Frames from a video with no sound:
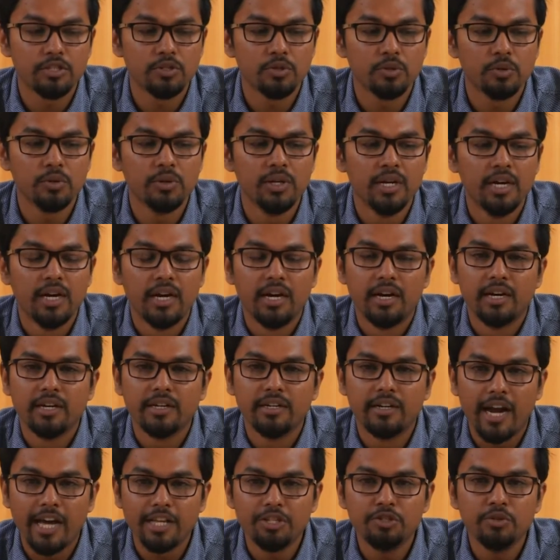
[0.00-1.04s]
So
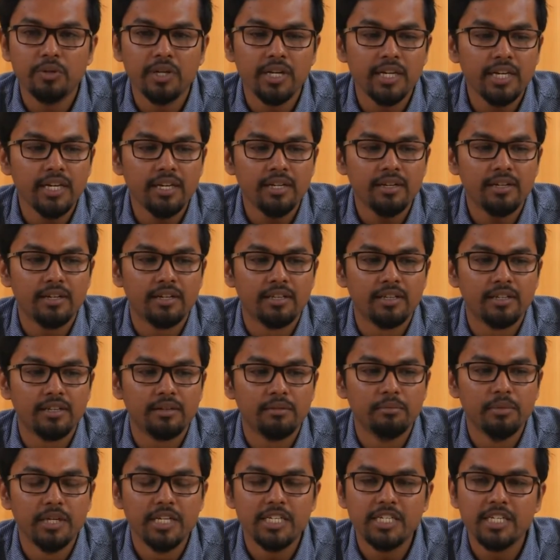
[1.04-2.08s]
gradually the
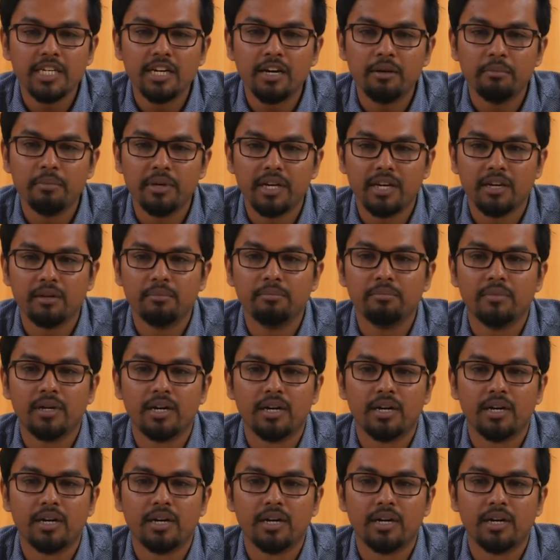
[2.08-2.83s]
media become